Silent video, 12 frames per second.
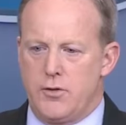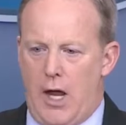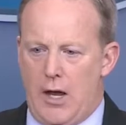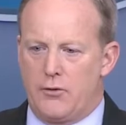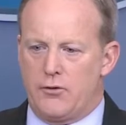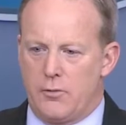
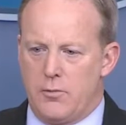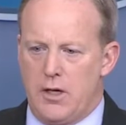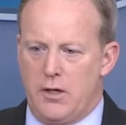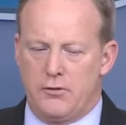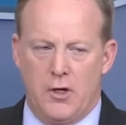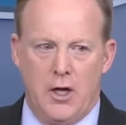House
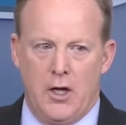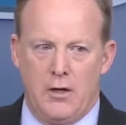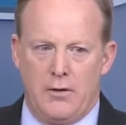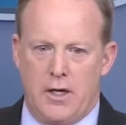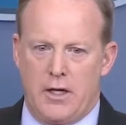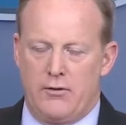committees
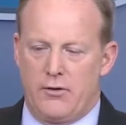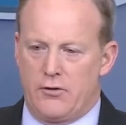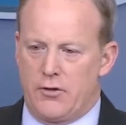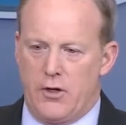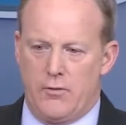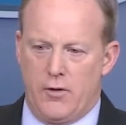that consisted of